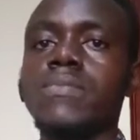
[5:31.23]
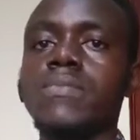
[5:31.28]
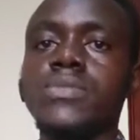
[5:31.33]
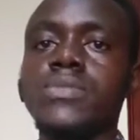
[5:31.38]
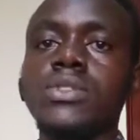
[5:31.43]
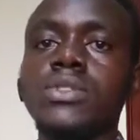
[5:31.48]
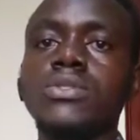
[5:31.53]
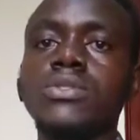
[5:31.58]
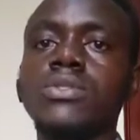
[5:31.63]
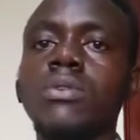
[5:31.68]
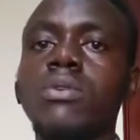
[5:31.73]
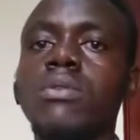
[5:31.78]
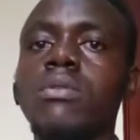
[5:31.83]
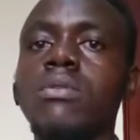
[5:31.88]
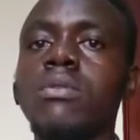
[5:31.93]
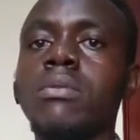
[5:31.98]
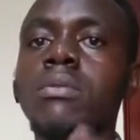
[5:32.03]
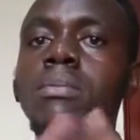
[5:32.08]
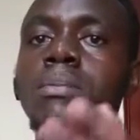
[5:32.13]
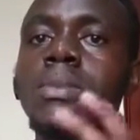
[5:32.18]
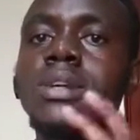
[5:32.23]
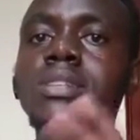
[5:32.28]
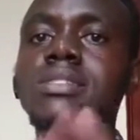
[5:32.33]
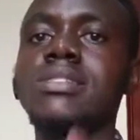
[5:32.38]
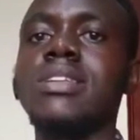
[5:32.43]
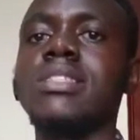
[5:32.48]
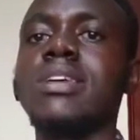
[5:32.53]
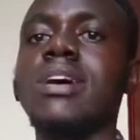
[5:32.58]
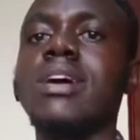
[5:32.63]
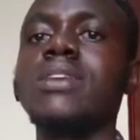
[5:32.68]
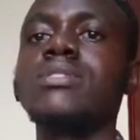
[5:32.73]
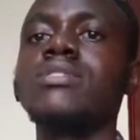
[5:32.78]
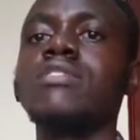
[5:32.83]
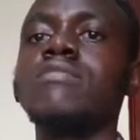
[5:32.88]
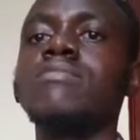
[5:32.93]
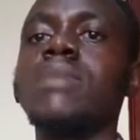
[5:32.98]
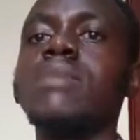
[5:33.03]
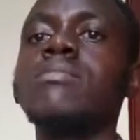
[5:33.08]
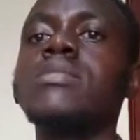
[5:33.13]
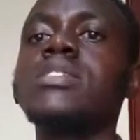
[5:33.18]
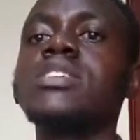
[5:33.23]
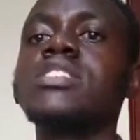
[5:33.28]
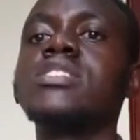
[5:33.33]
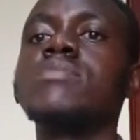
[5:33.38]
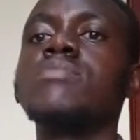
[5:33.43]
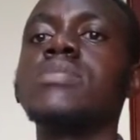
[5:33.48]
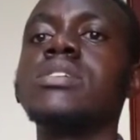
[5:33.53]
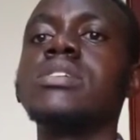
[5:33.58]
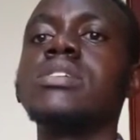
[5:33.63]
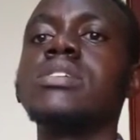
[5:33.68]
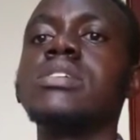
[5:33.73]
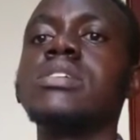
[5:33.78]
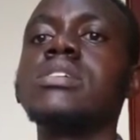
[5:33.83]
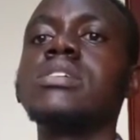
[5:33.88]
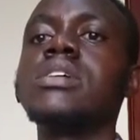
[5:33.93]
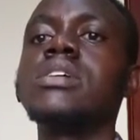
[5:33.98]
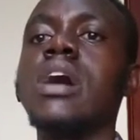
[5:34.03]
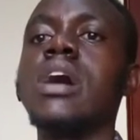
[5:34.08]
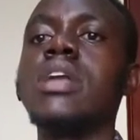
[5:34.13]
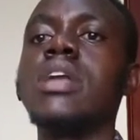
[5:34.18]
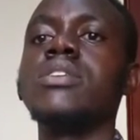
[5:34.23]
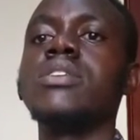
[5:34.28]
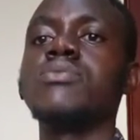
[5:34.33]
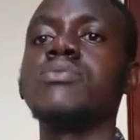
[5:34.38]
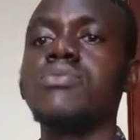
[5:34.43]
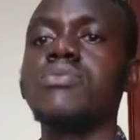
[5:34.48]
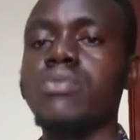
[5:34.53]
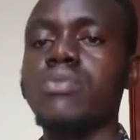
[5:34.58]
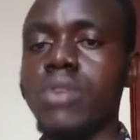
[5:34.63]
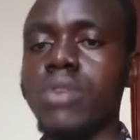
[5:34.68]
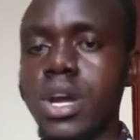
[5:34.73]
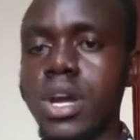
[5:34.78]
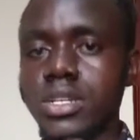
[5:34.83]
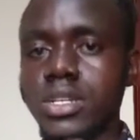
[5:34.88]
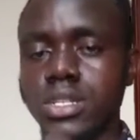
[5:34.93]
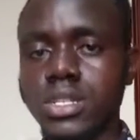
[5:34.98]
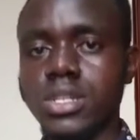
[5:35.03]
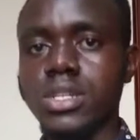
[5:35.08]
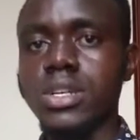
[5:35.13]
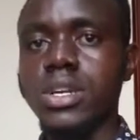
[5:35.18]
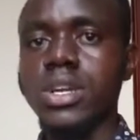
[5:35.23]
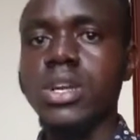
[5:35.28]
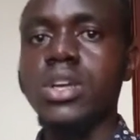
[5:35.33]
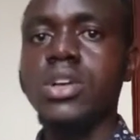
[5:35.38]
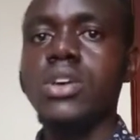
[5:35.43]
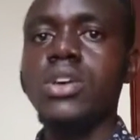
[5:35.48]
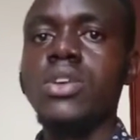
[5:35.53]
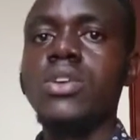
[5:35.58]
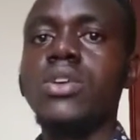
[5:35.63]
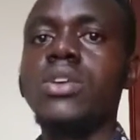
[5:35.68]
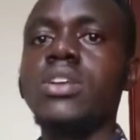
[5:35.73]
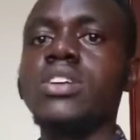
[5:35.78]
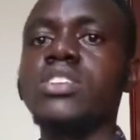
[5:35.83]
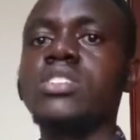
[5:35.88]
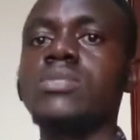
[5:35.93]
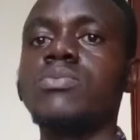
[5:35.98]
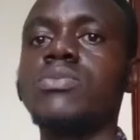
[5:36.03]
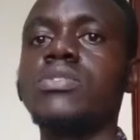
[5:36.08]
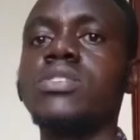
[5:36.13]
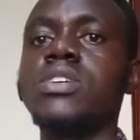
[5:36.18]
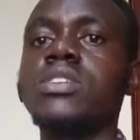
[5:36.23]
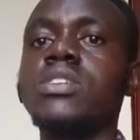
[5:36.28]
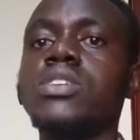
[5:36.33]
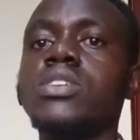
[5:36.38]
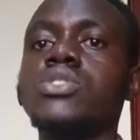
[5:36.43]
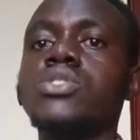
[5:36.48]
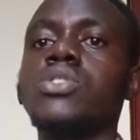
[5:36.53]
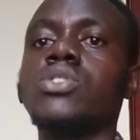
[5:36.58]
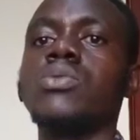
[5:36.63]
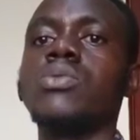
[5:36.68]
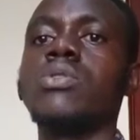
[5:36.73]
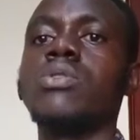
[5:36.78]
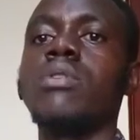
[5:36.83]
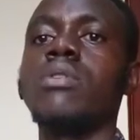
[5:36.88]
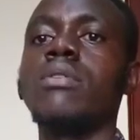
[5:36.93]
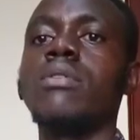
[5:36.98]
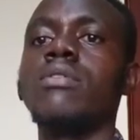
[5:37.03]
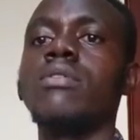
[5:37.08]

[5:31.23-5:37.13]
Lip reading: So master the art of public speaking and crush your next presentation with one